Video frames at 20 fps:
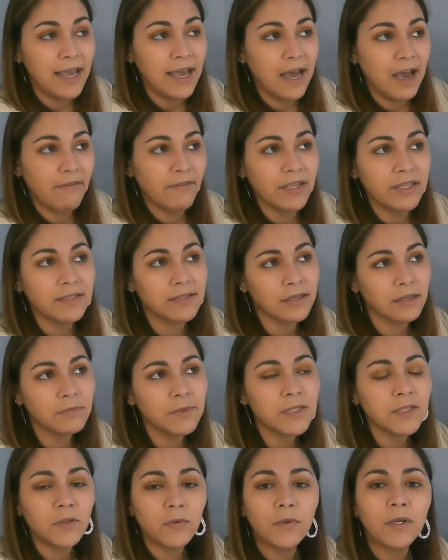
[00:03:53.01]
having
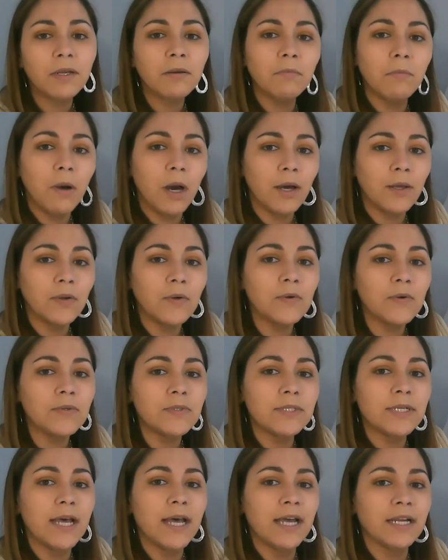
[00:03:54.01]
some student
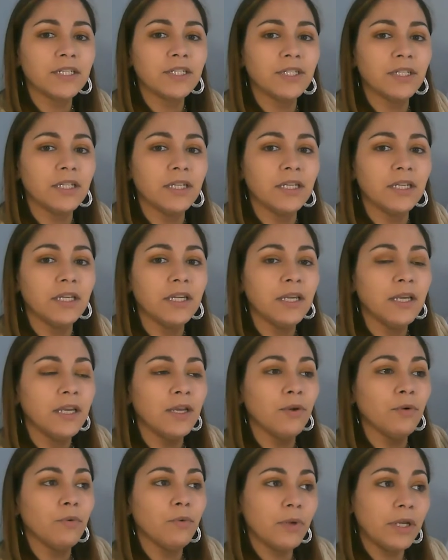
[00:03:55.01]
models actually
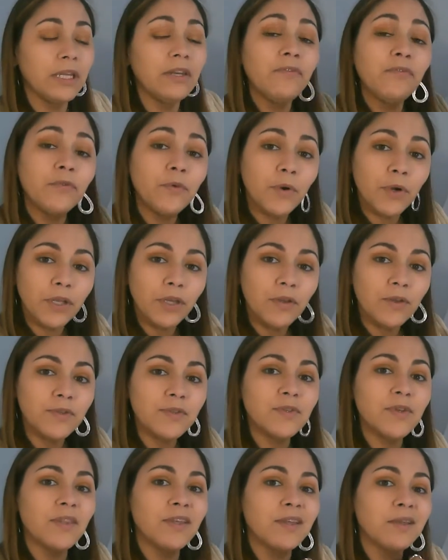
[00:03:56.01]
read for you,
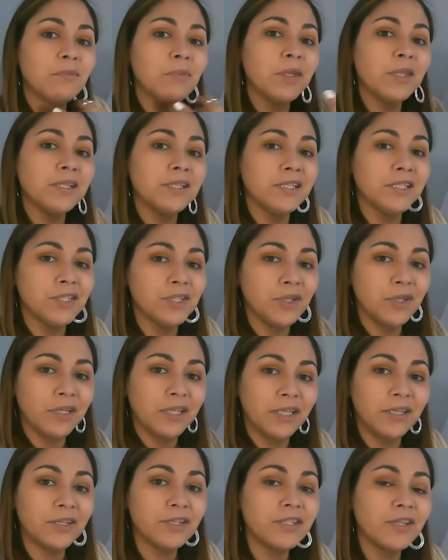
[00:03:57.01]
so they can be the teacher
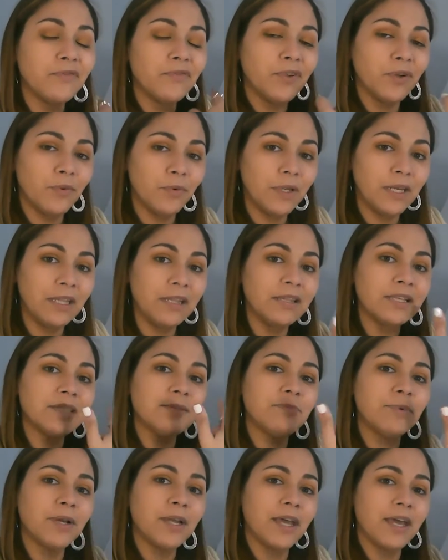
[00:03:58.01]
leaders if you're reading
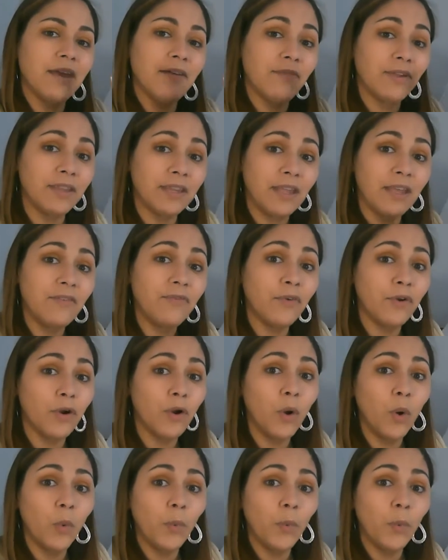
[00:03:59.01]
this book every day for a whole